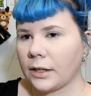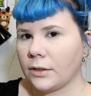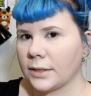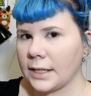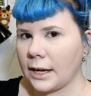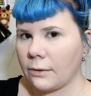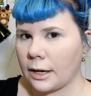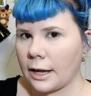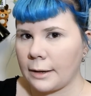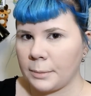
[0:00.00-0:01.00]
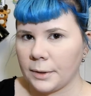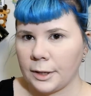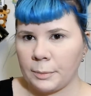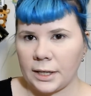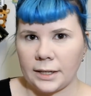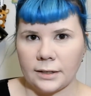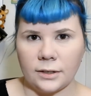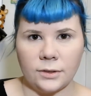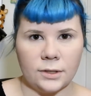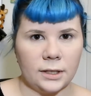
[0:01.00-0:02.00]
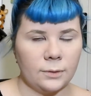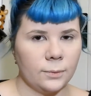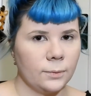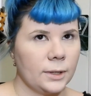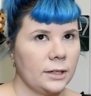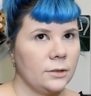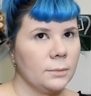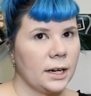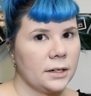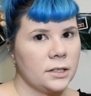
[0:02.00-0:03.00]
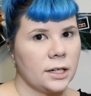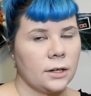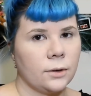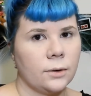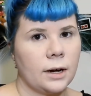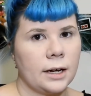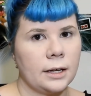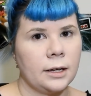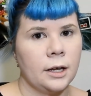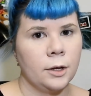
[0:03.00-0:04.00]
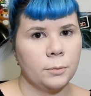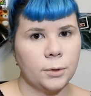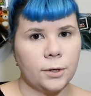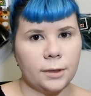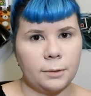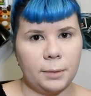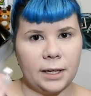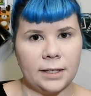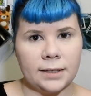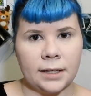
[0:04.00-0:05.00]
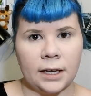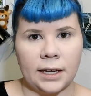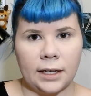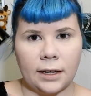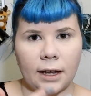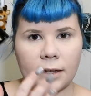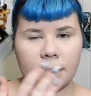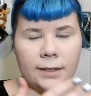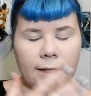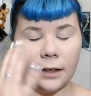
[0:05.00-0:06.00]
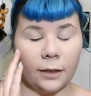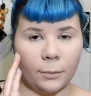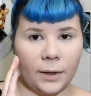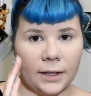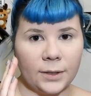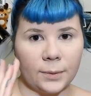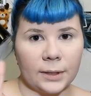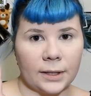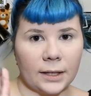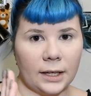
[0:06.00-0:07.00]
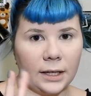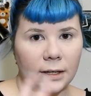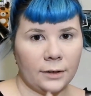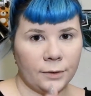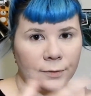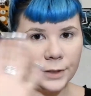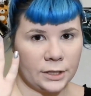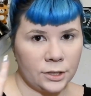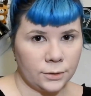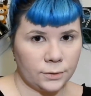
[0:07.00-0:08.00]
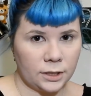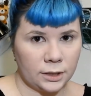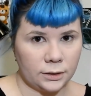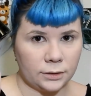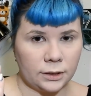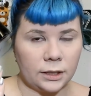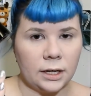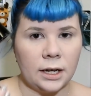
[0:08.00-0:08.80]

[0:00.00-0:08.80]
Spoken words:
You'll see how I apply it. Usually when I do my eyeshadow, I put on the base, set the base with a flesh toned color,